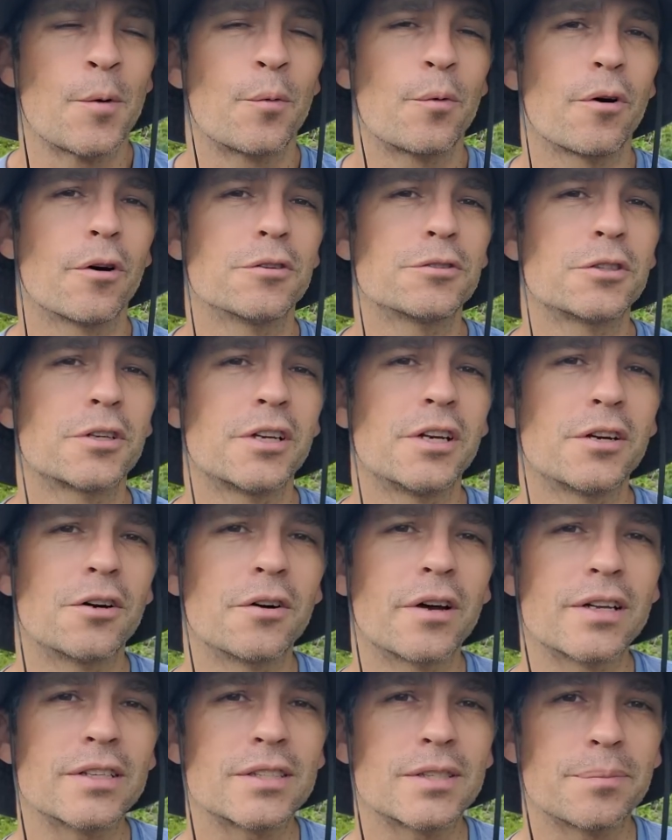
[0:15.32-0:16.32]
We're also going to
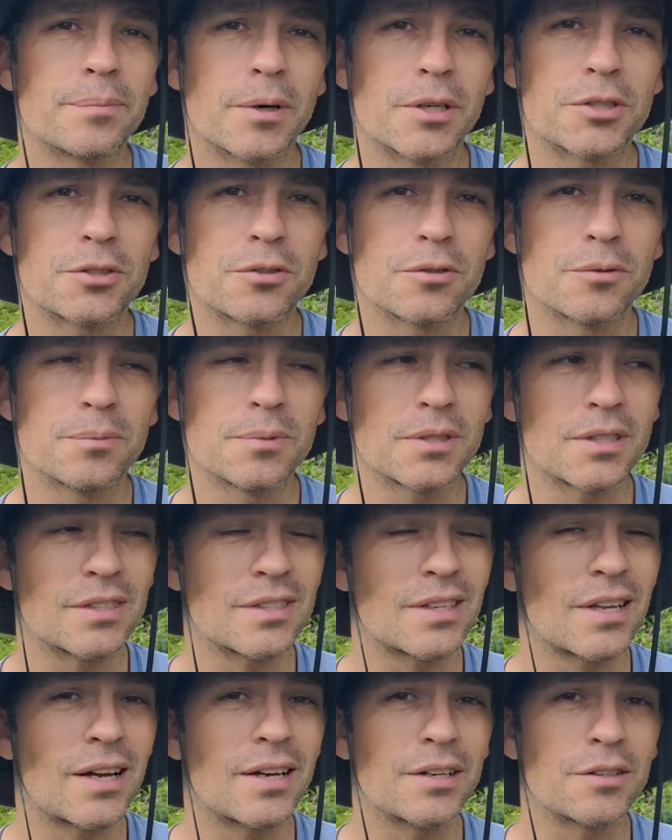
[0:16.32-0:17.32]
go get some mushrooms
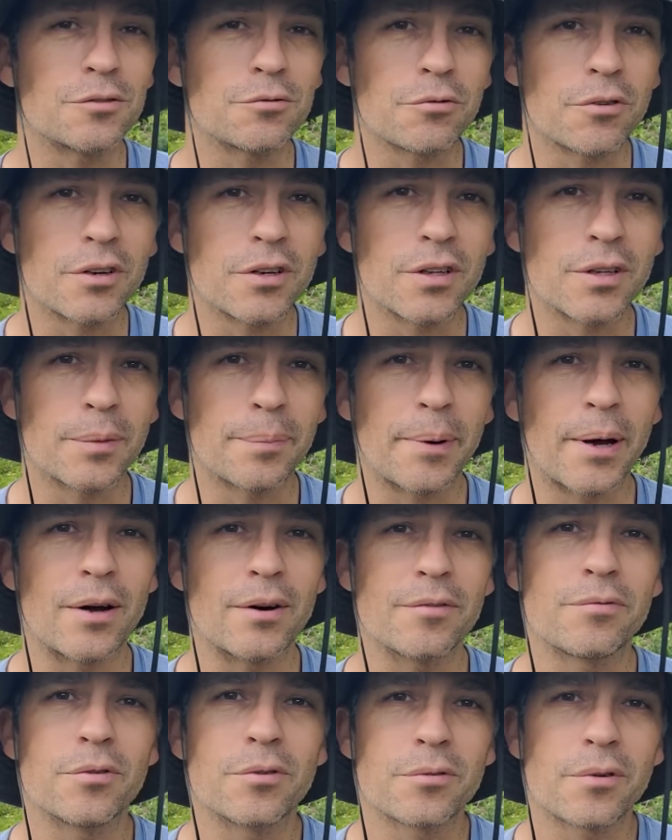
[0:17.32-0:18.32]
because that is really
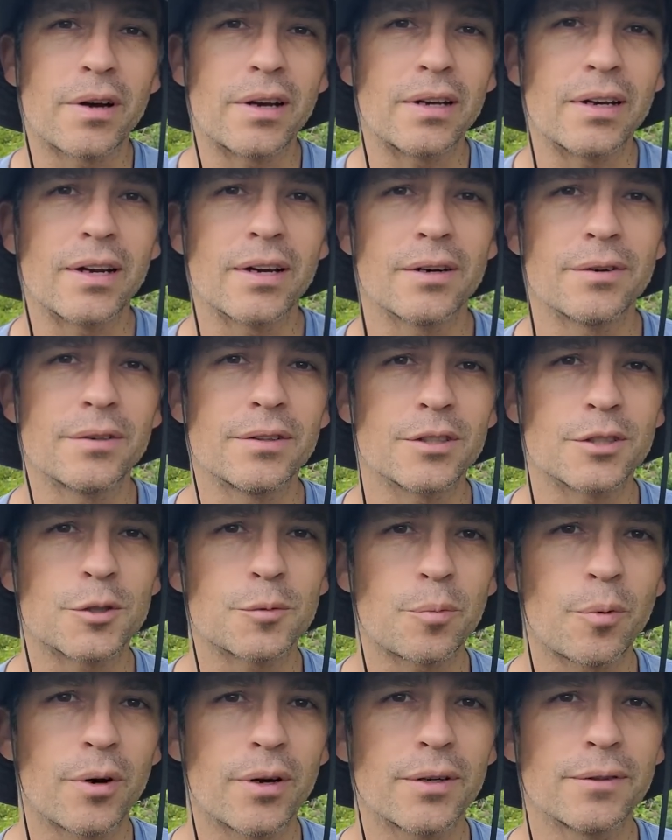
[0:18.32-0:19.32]
bountiful right now in the
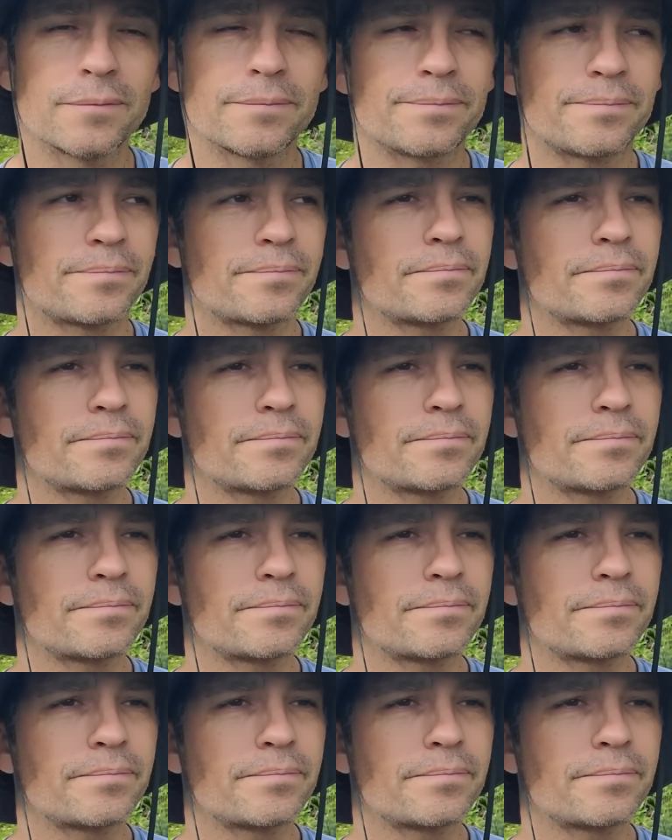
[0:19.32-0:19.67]
spring.